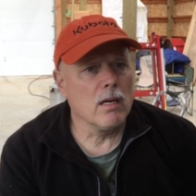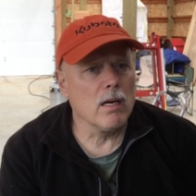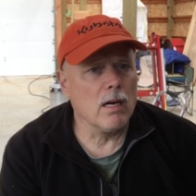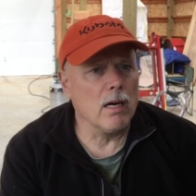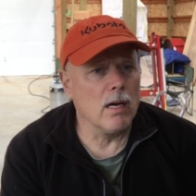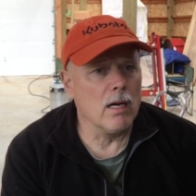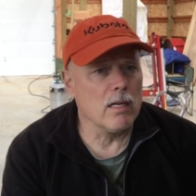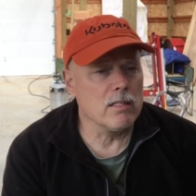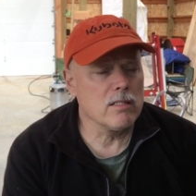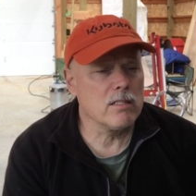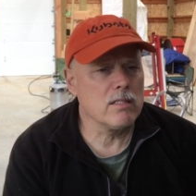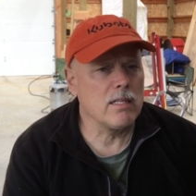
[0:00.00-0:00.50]

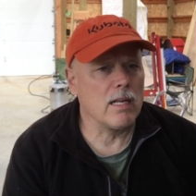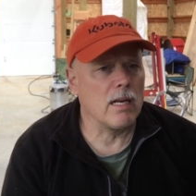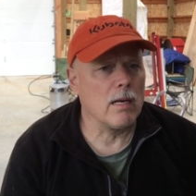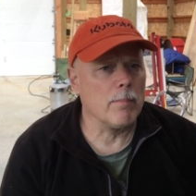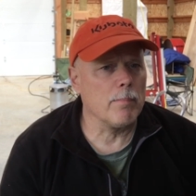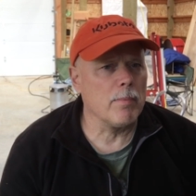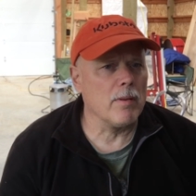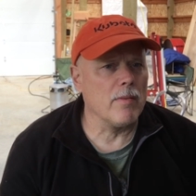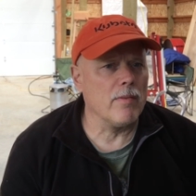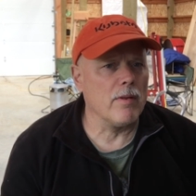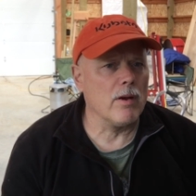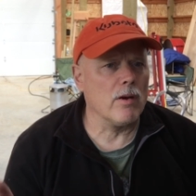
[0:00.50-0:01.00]
uh, set
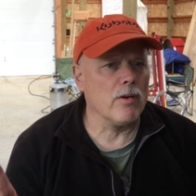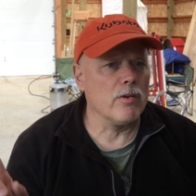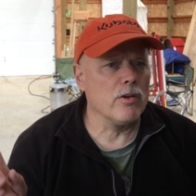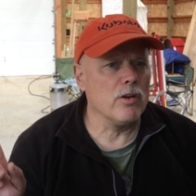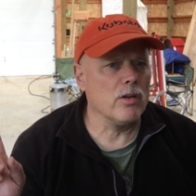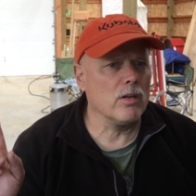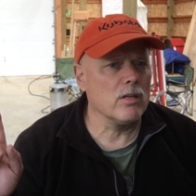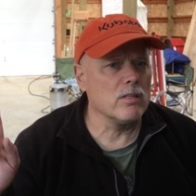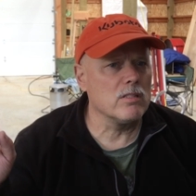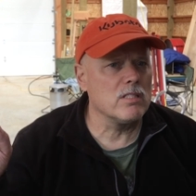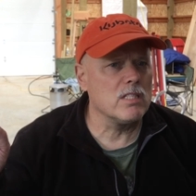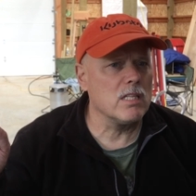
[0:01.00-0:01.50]
up in there and you
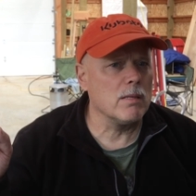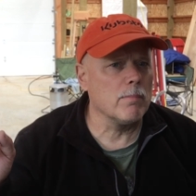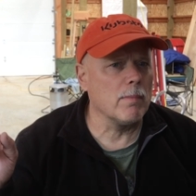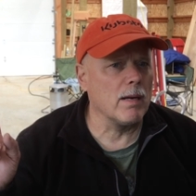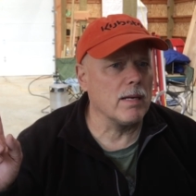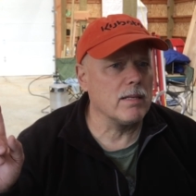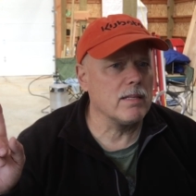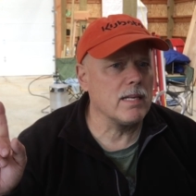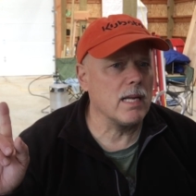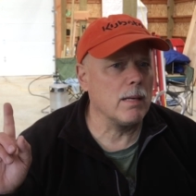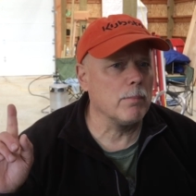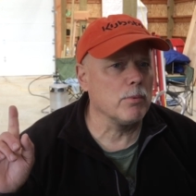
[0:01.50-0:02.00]
can see my
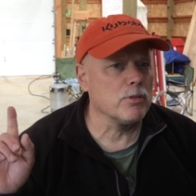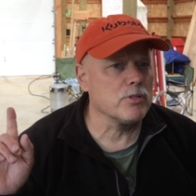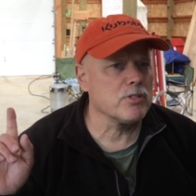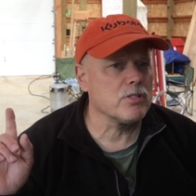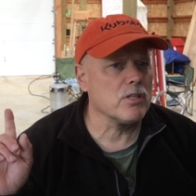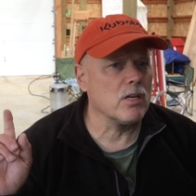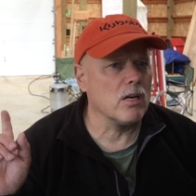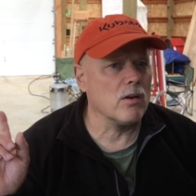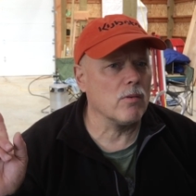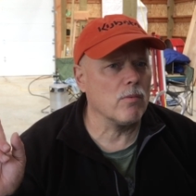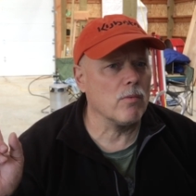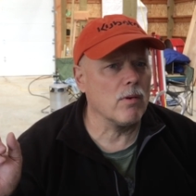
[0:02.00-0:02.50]
table
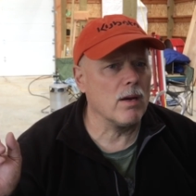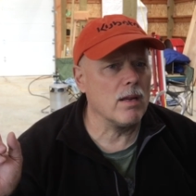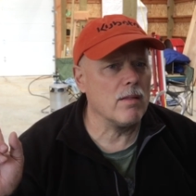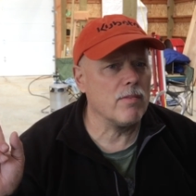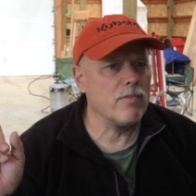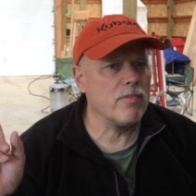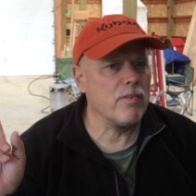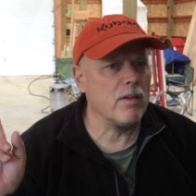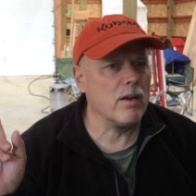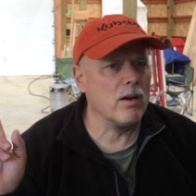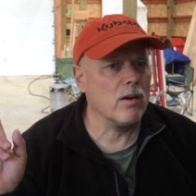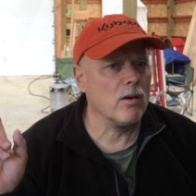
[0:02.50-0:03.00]
saw right
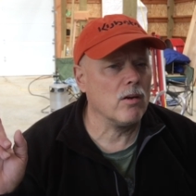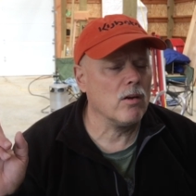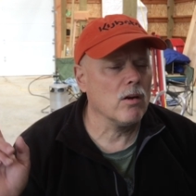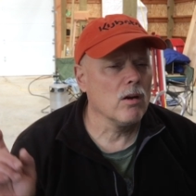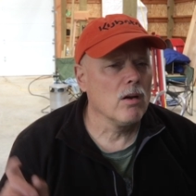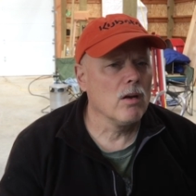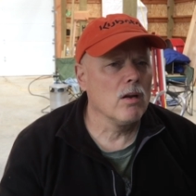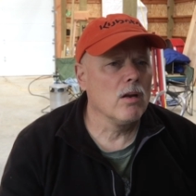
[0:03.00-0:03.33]
there.